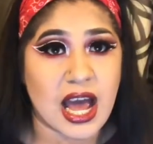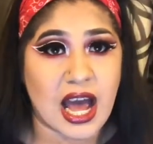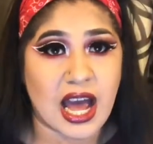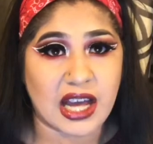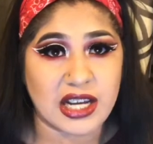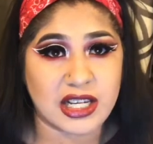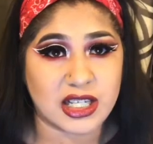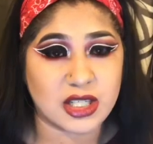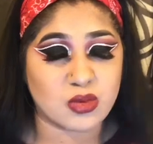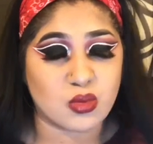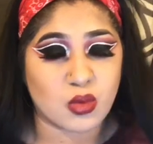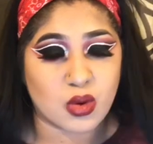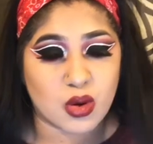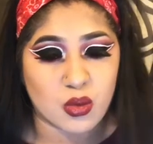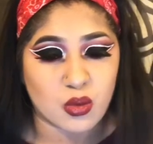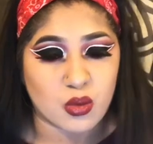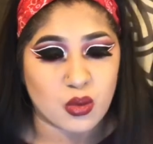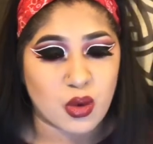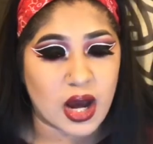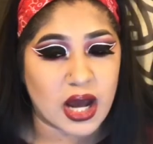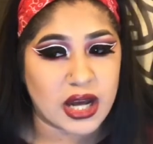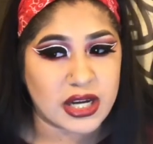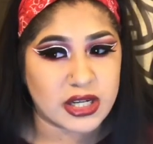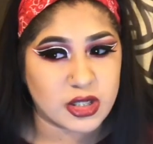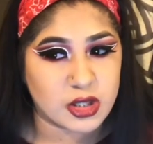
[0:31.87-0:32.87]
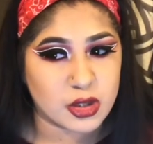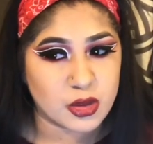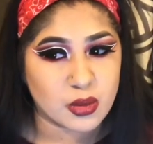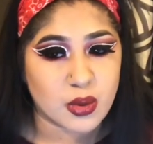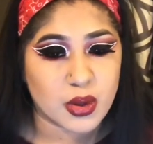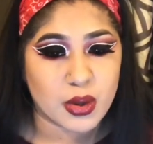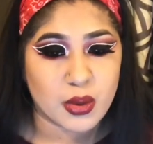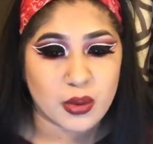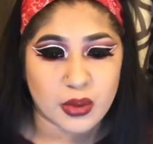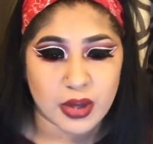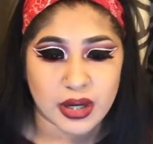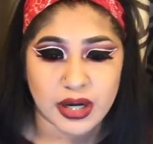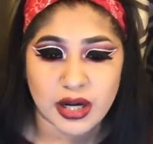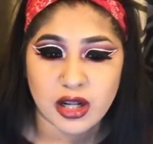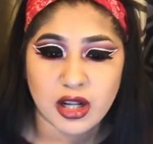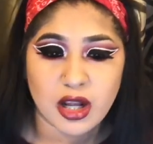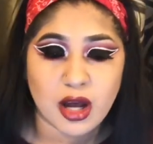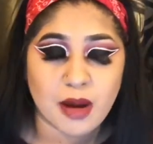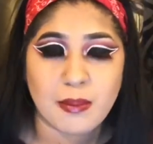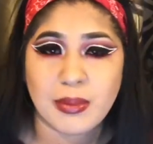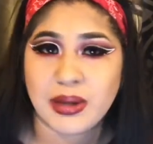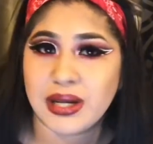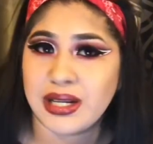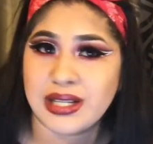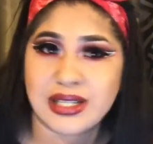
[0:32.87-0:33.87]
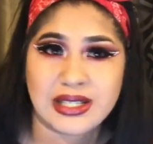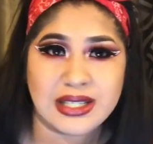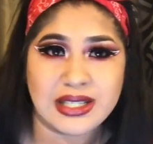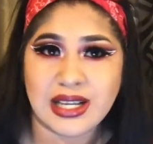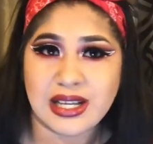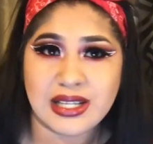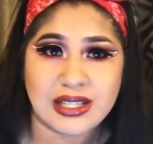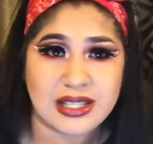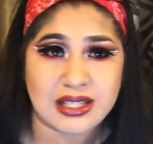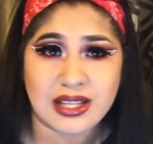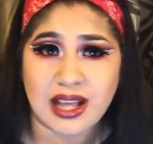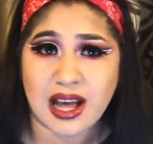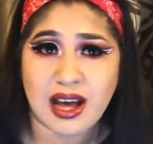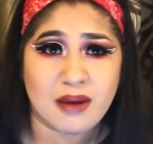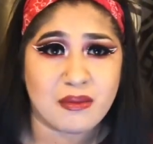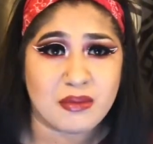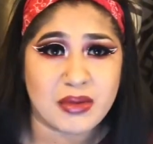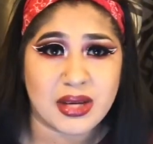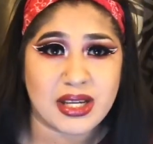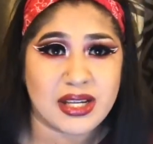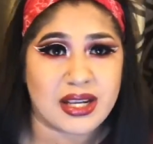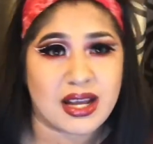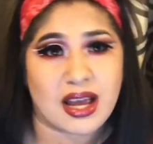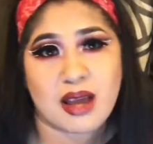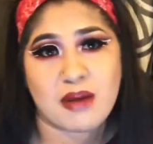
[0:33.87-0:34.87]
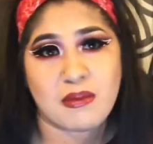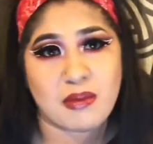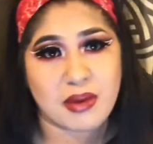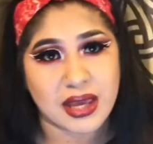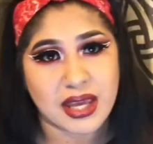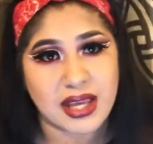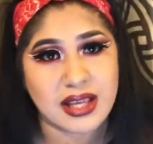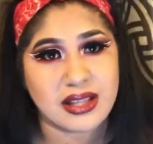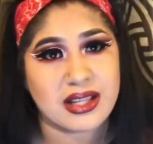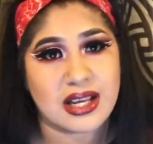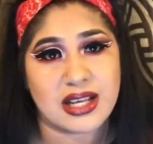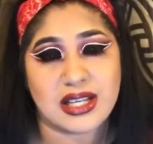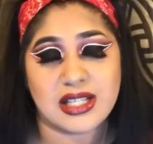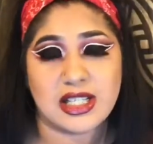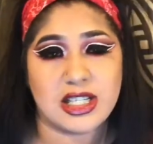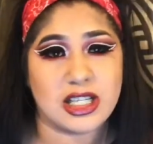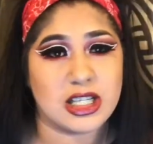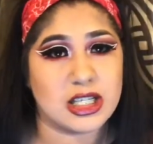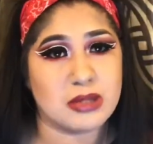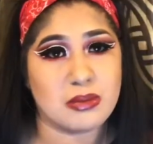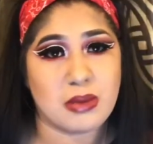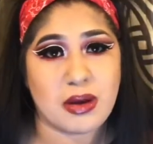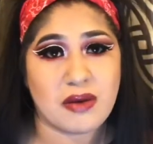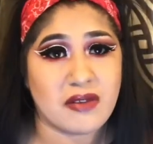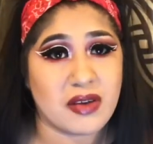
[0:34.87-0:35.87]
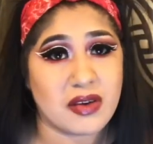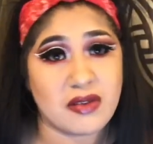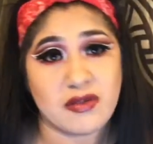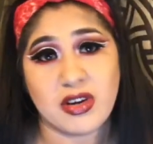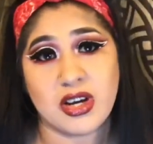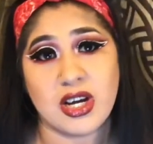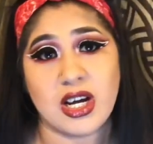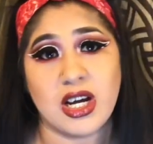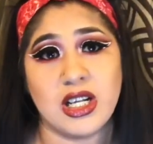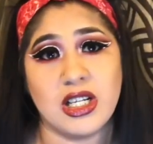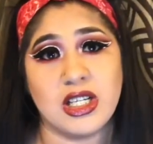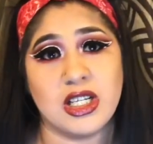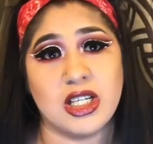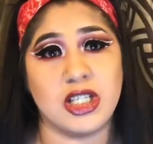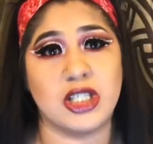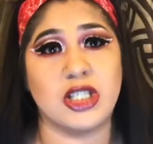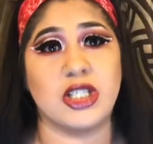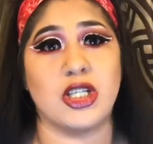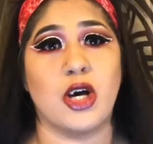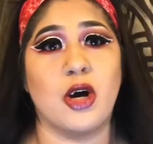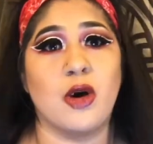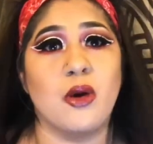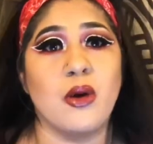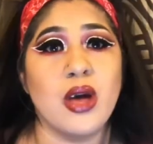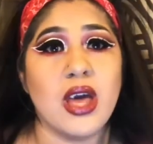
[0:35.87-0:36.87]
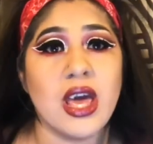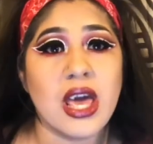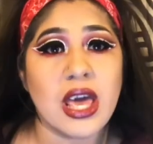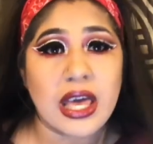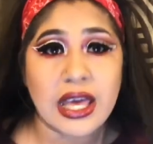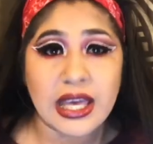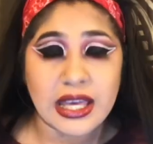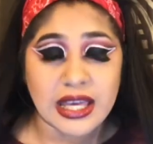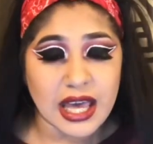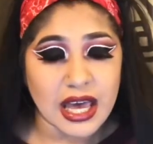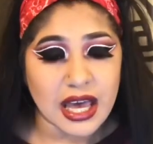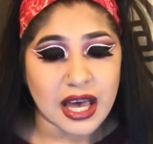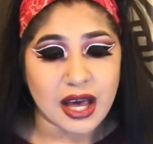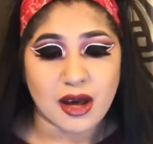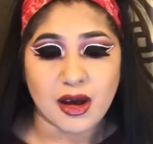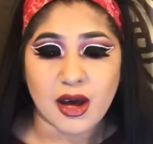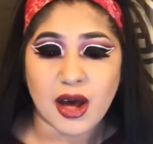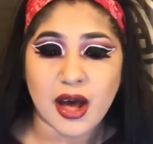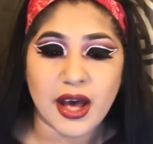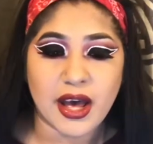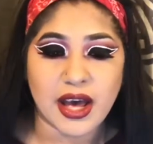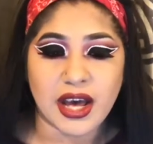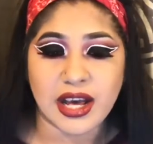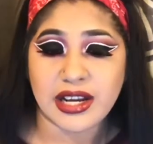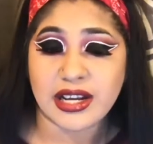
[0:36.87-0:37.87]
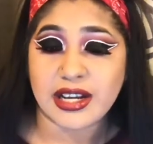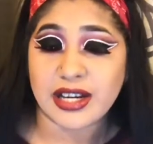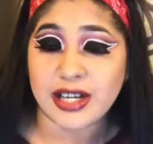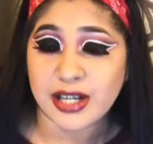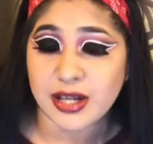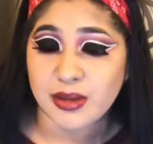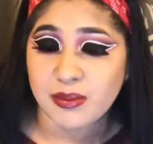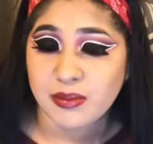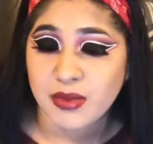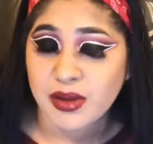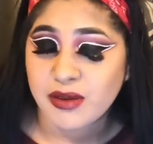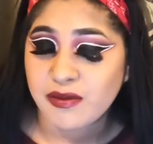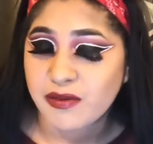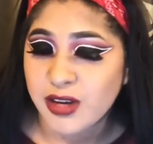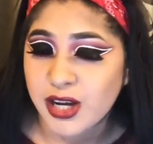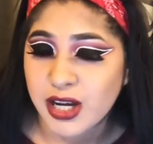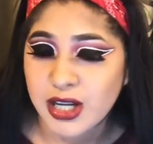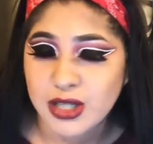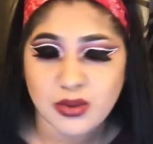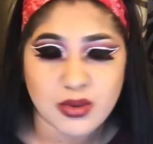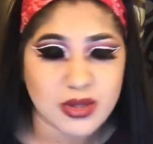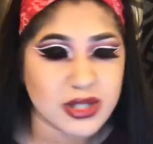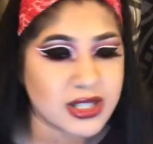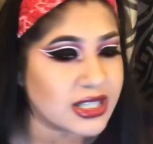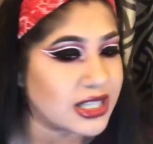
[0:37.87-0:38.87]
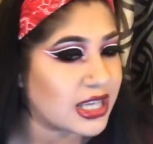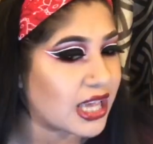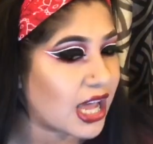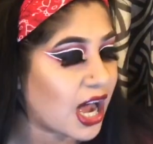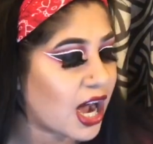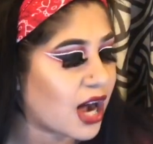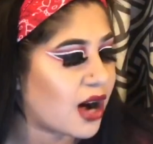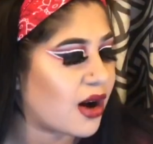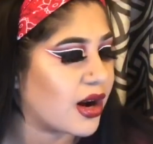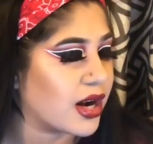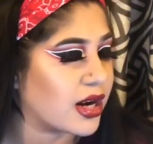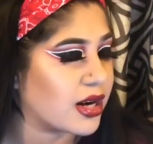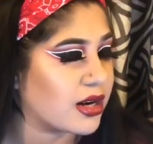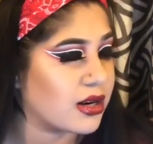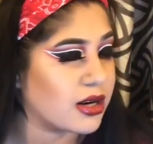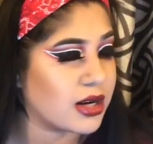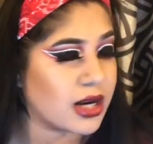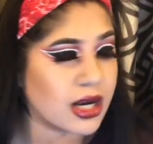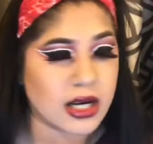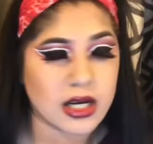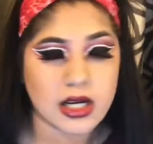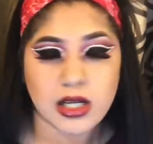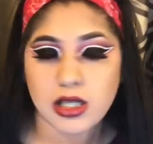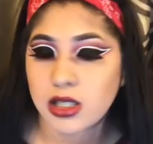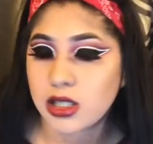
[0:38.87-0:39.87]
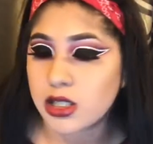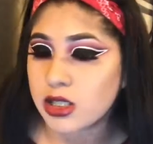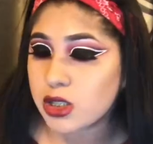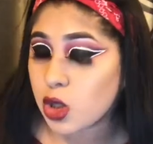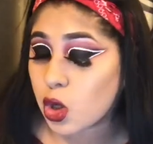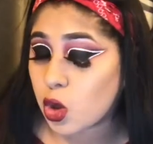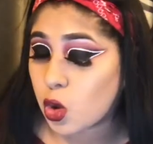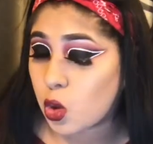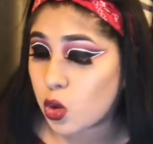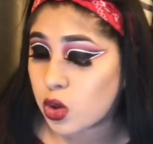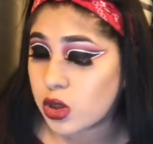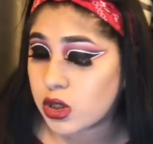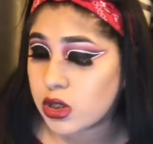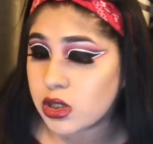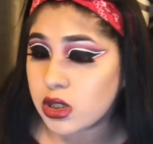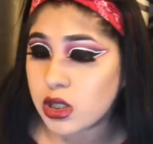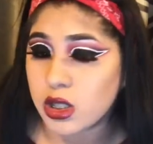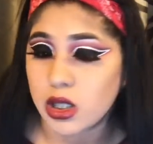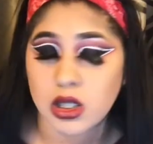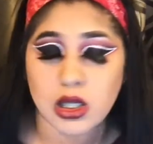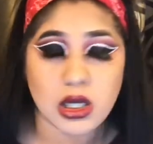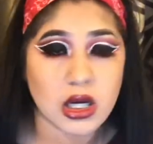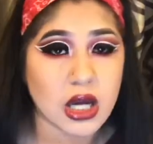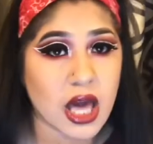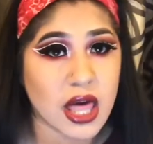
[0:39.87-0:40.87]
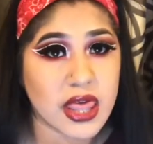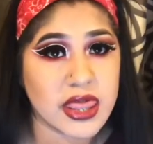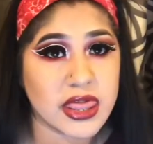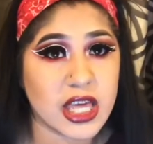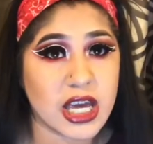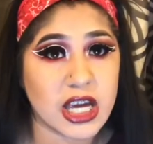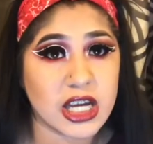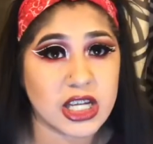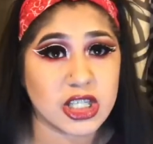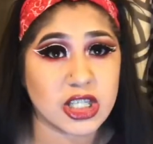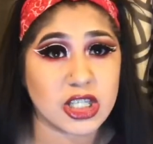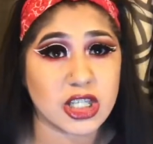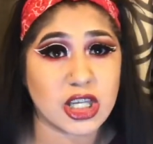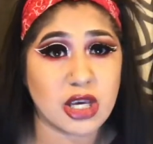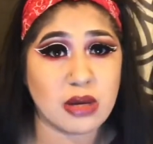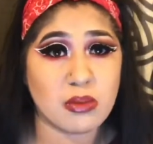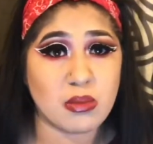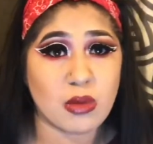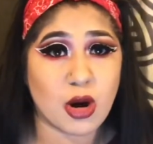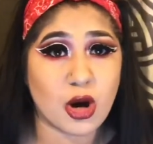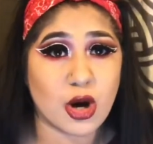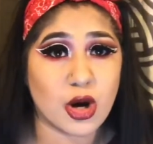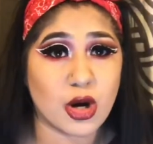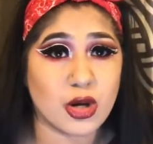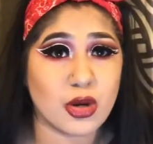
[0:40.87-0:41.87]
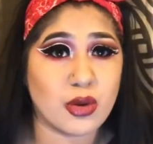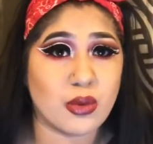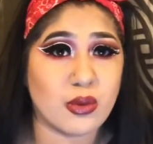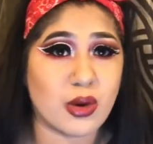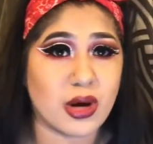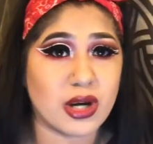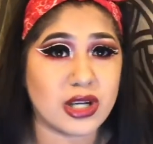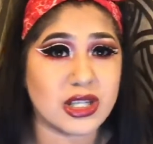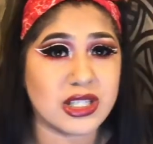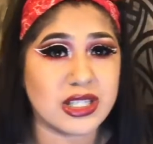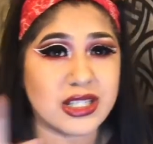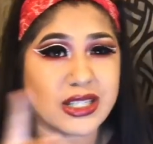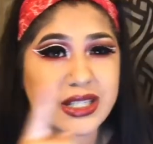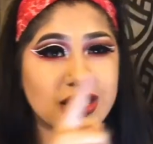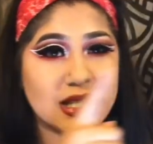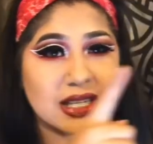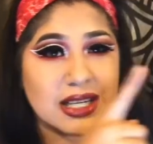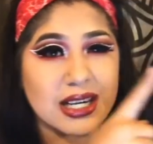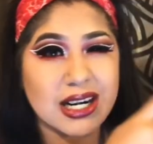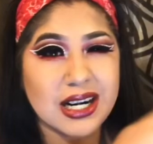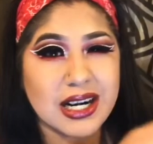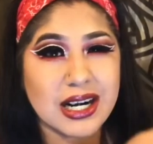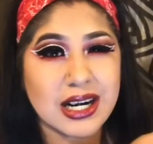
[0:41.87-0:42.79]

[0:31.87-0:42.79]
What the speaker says: I do wear red a lot, but this does not mean I bang. That's just my favorite color. So yeah, and if you guys want to see how I created this gorgeous look, then just keep on watching.